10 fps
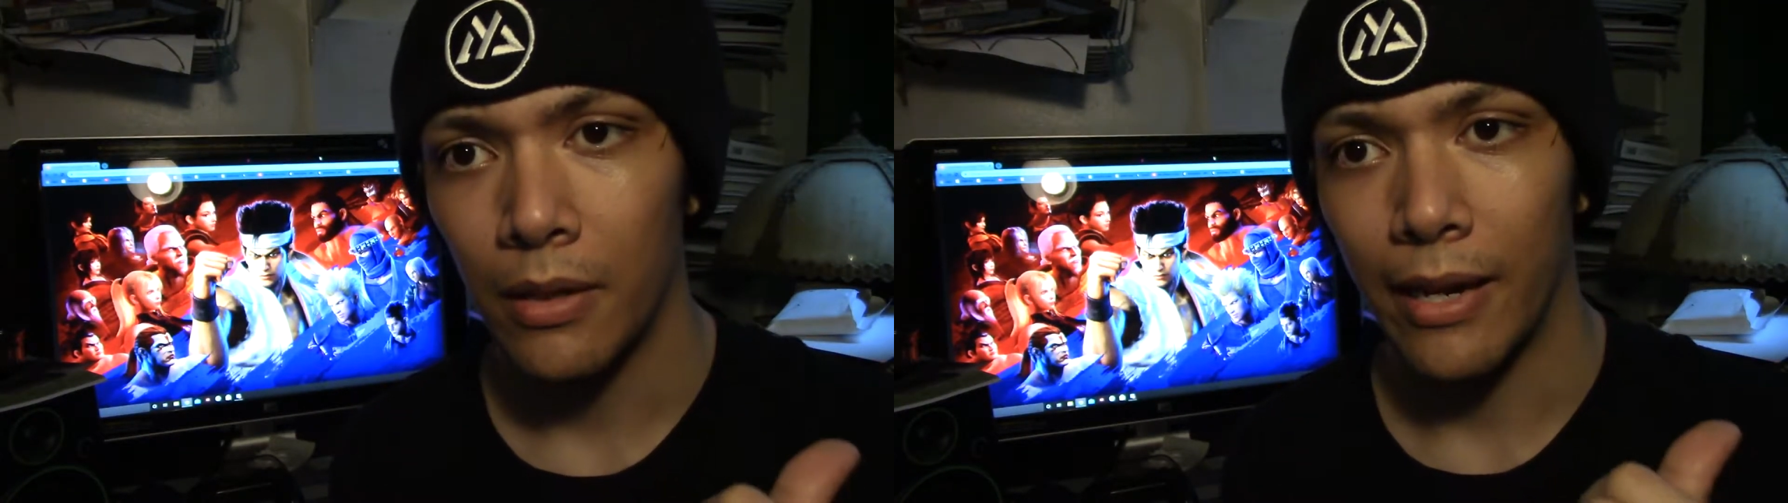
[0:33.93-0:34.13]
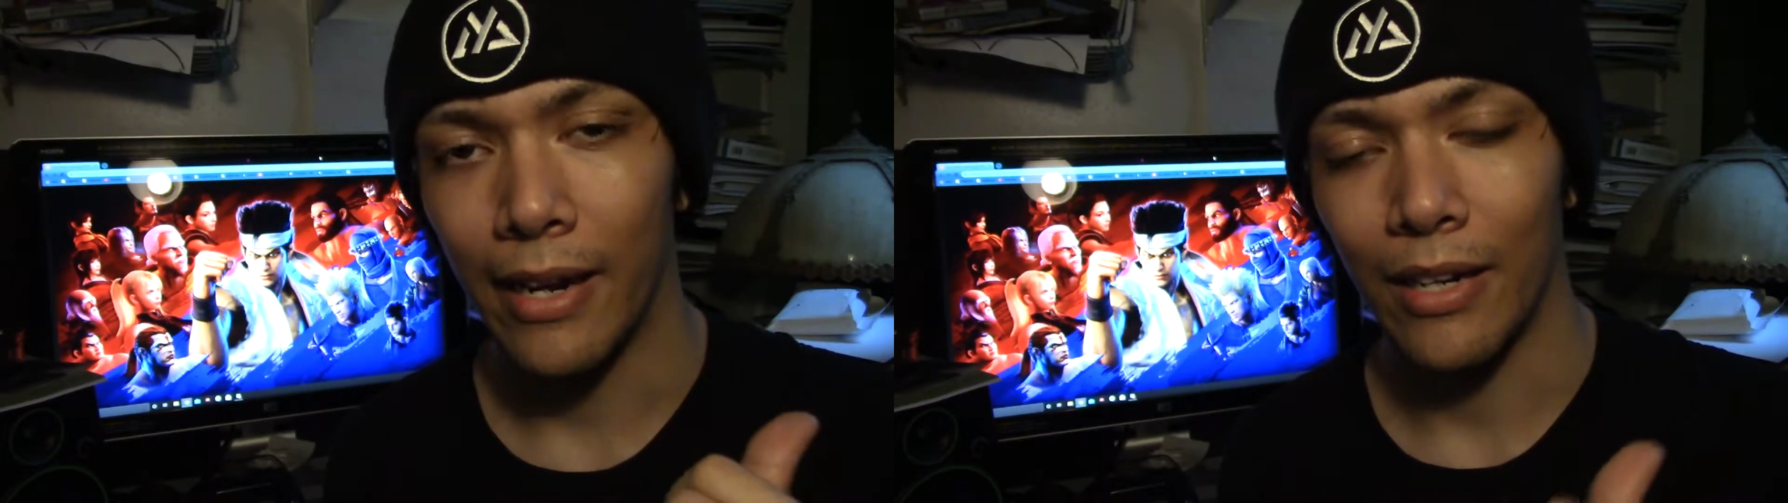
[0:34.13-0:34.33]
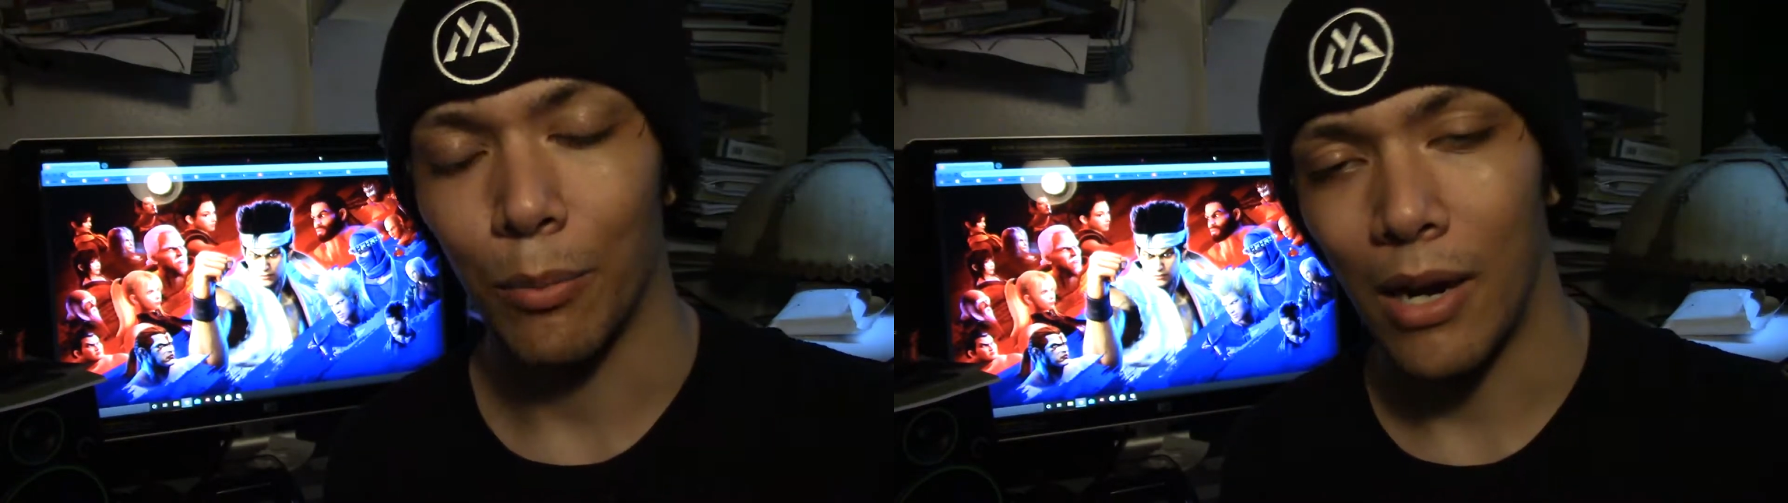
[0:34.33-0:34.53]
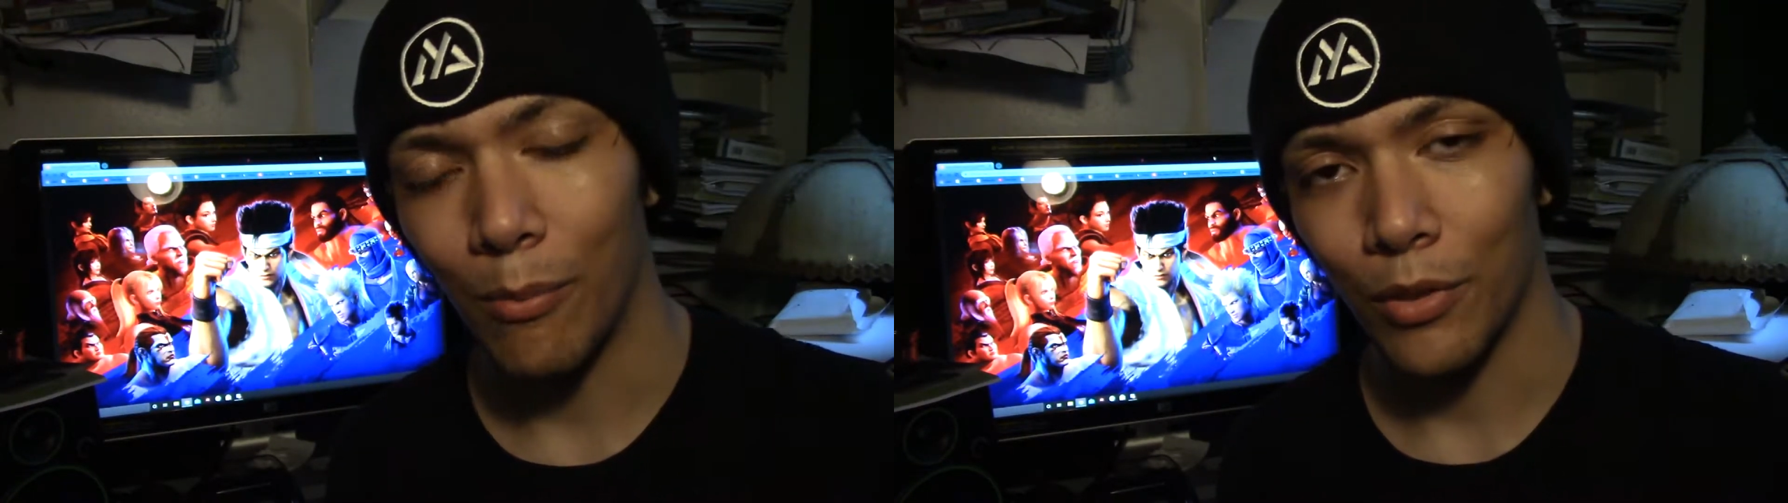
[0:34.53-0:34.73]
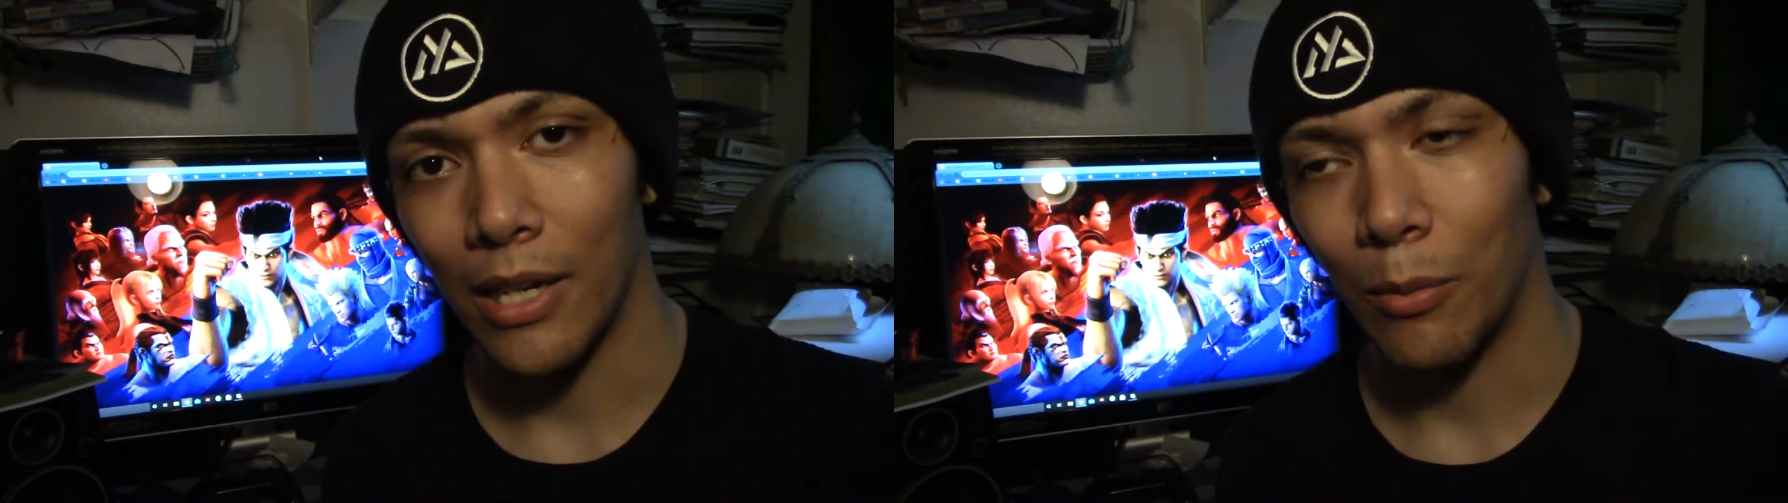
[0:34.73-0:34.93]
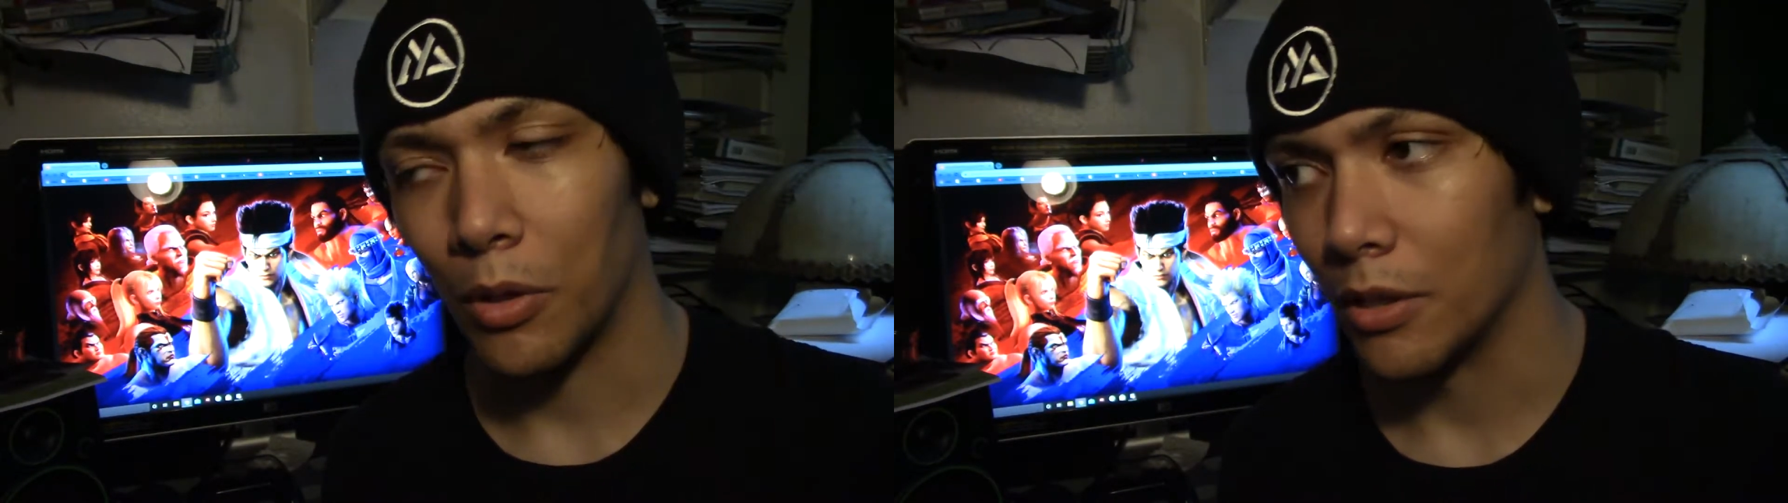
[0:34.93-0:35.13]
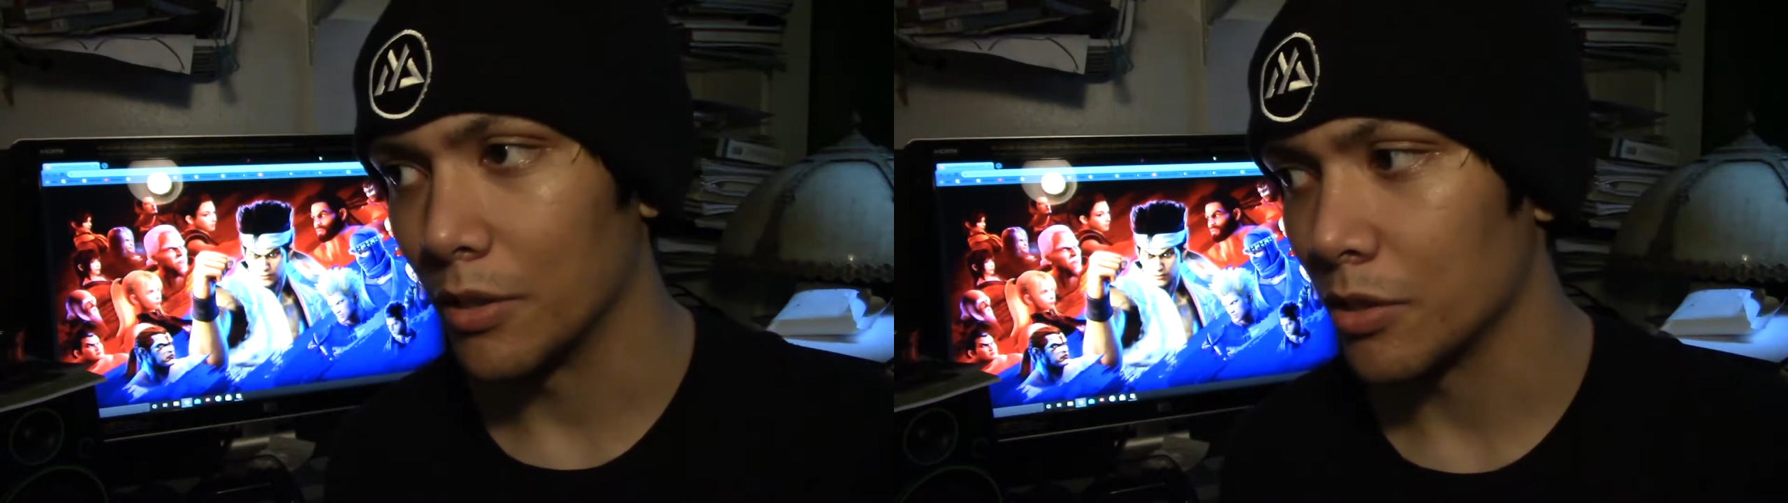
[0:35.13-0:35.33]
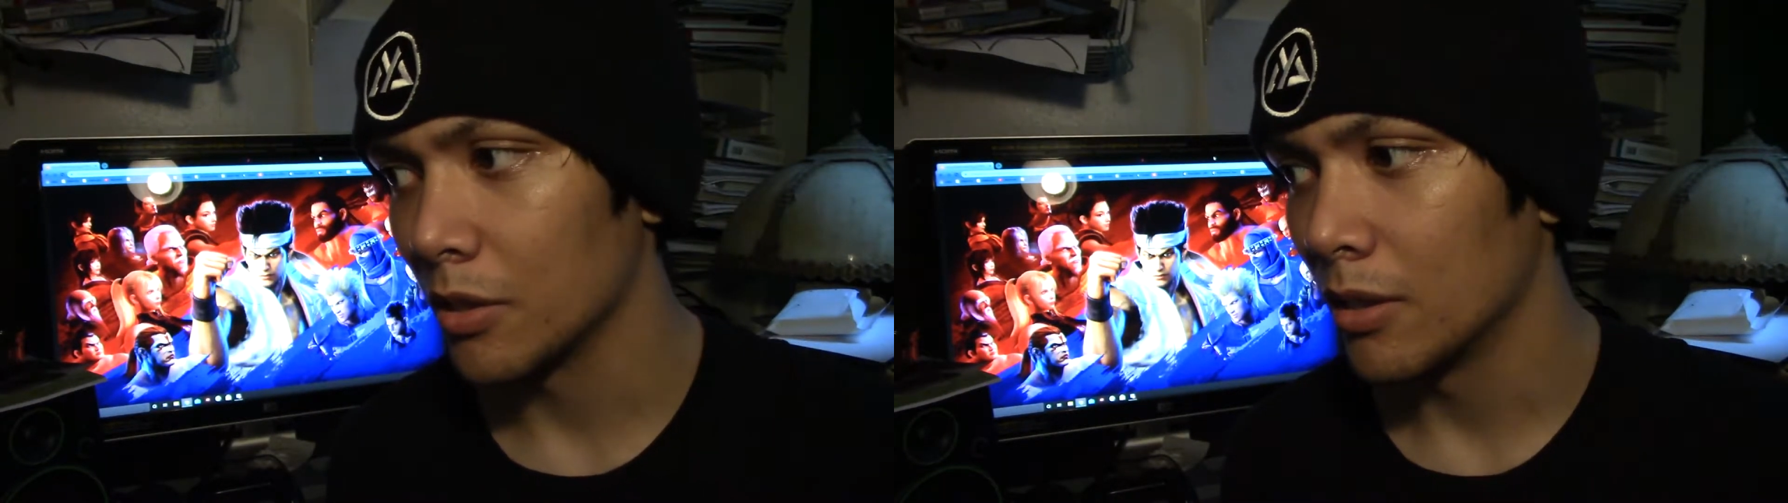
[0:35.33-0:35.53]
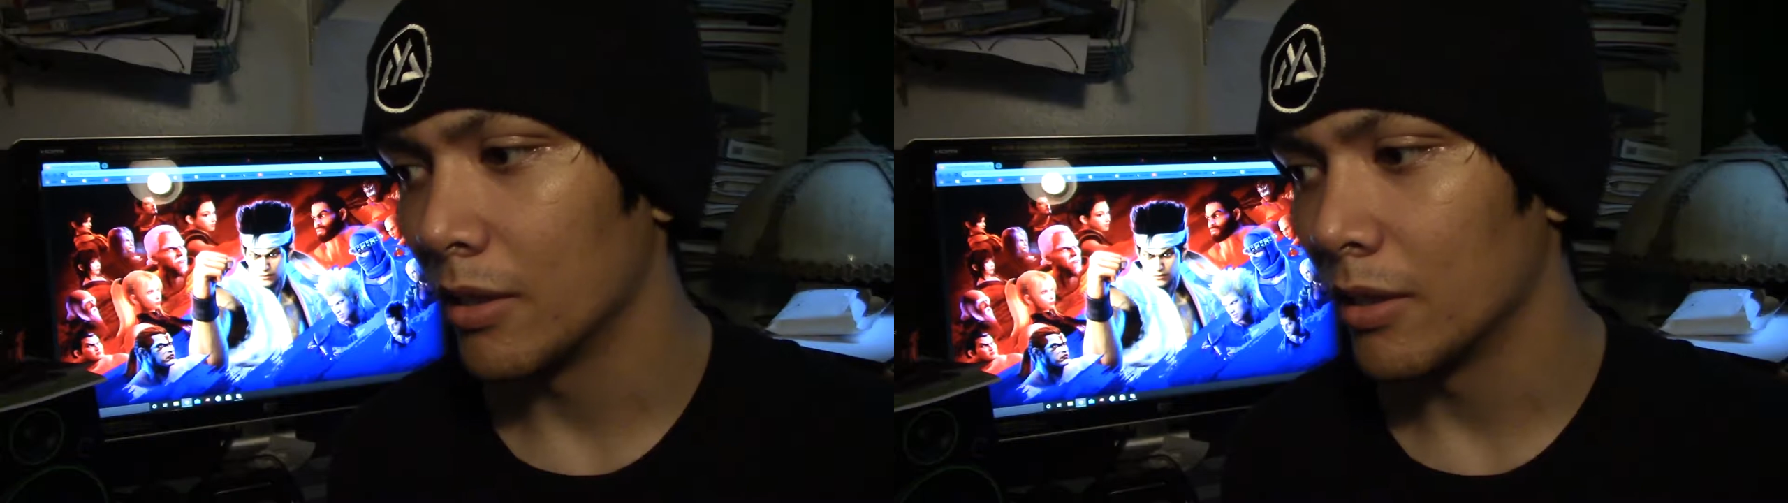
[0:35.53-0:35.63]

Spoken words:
And the problem with that was